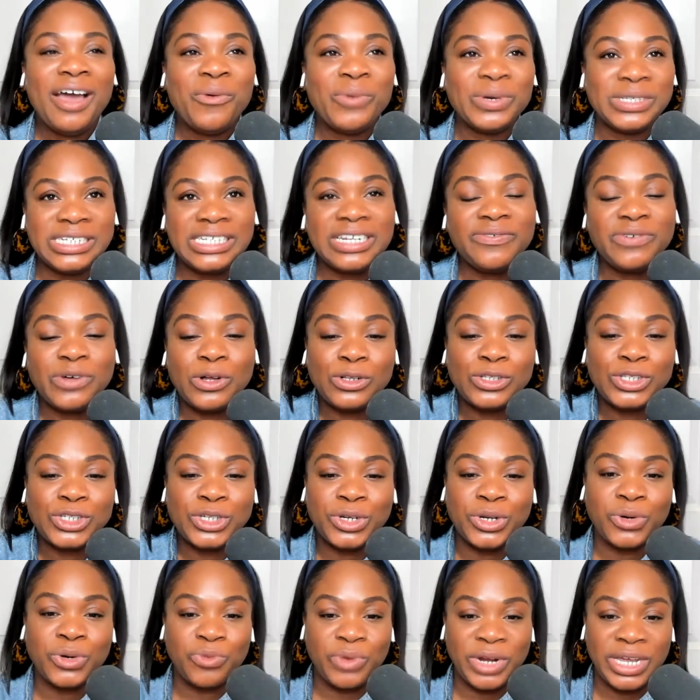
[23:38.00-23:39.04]
Was it difficult
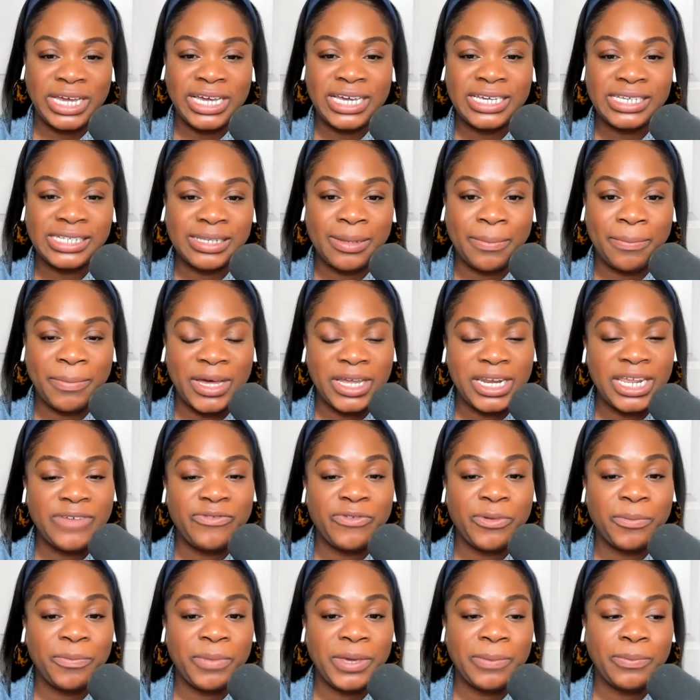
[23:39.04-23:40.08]
to raise
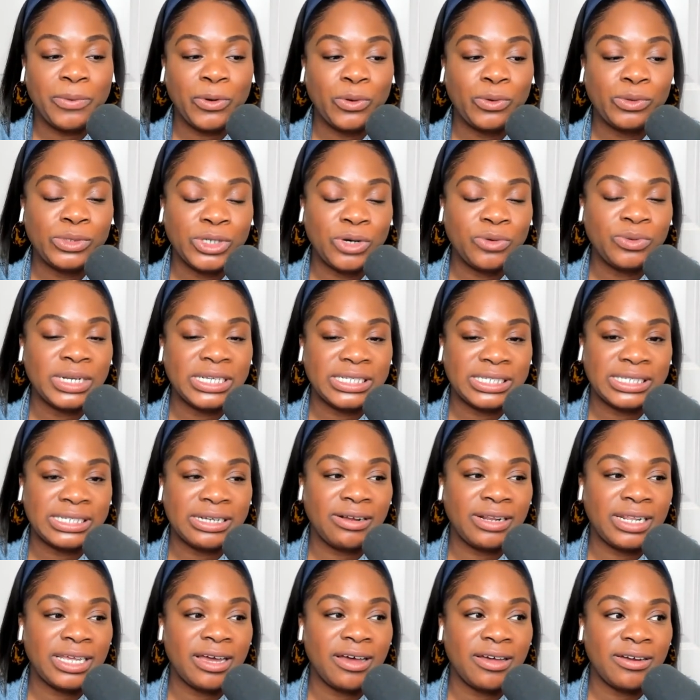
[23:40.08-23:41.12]
money from people who don't
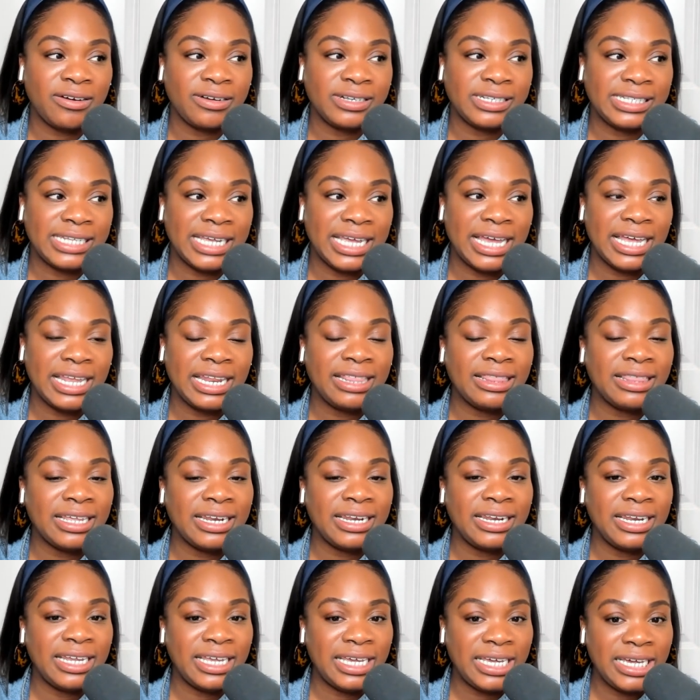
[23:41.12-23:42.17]
necessarily understand
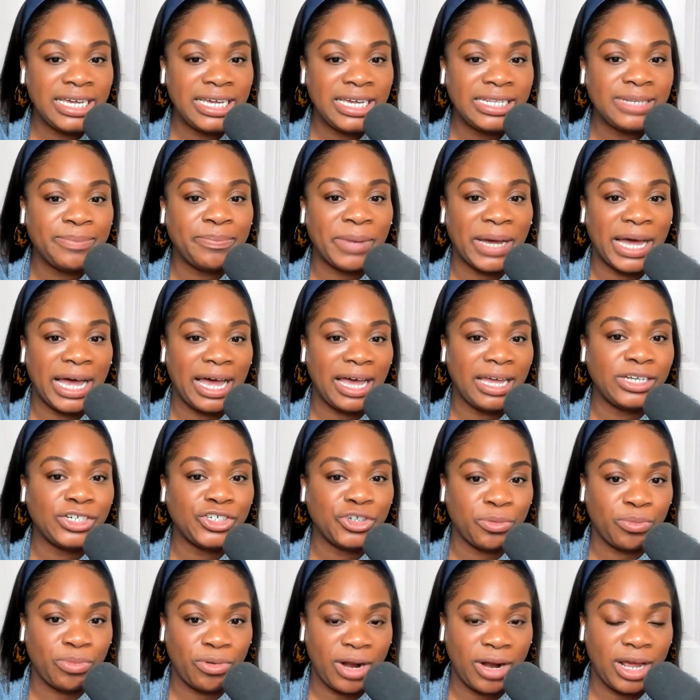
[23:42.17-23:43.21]
the need
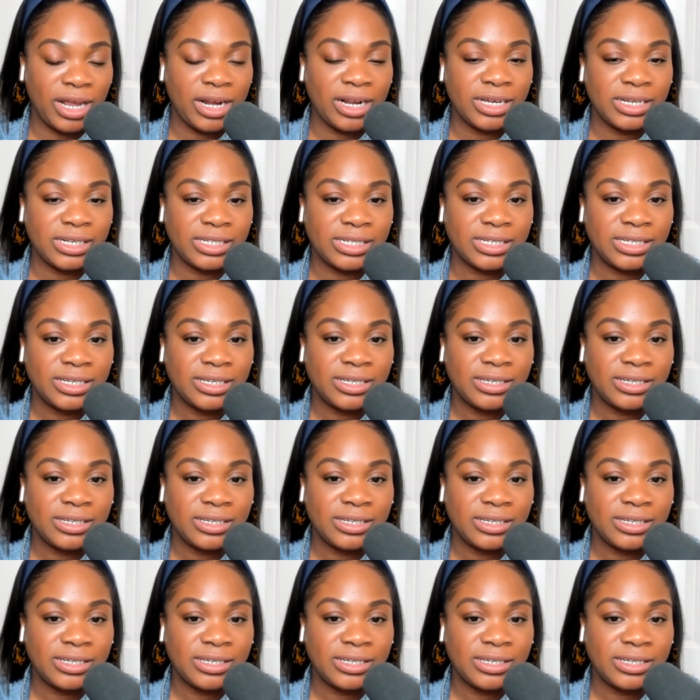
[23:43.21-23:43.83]
behind your product?